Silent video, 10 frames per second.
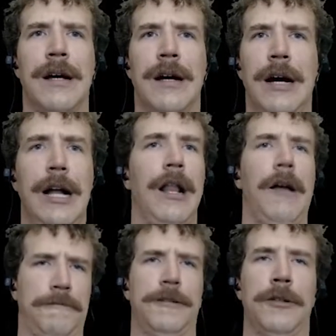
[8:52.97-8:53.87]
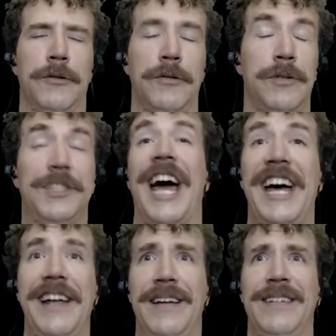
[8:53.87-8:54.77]
I love you.
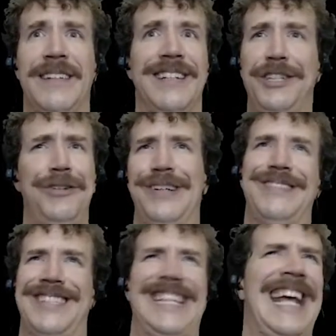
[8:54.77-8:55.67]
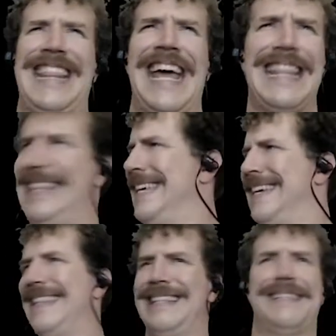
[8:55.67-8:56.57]
Dad? You don't have to say that.
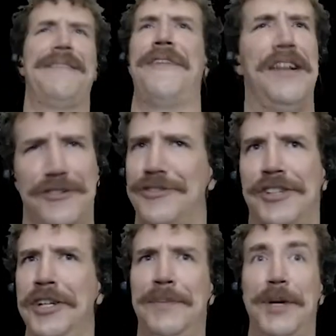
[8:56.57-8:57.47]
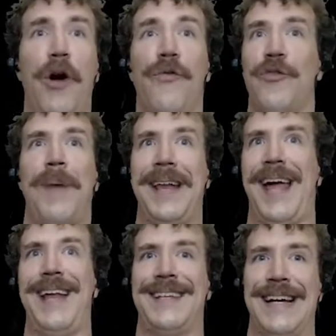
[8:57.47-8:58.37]
This adventure's gonna be over by
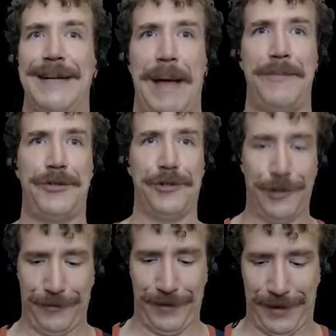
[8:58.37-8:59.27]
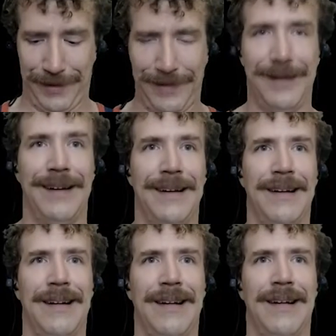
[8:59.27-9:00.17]
nighttime, I'm sure of it.
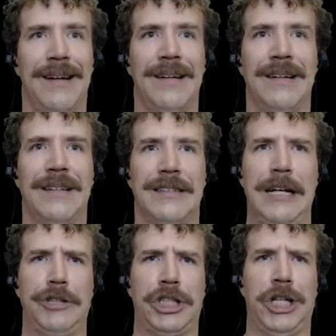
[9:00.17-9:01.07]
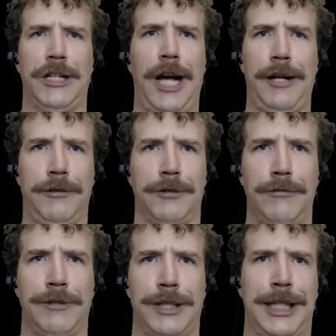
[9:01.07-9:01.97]
Now skedaddle,
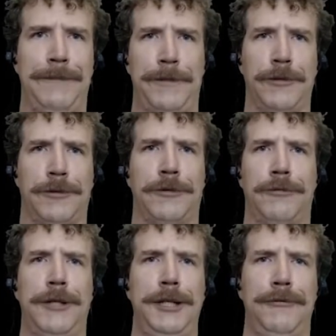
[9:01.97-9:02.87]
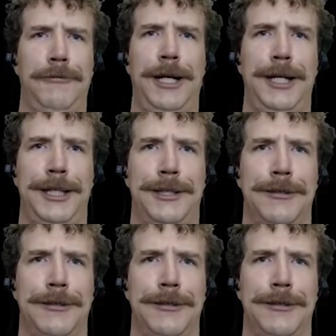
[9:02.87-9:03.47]
don't keep your queen waiting.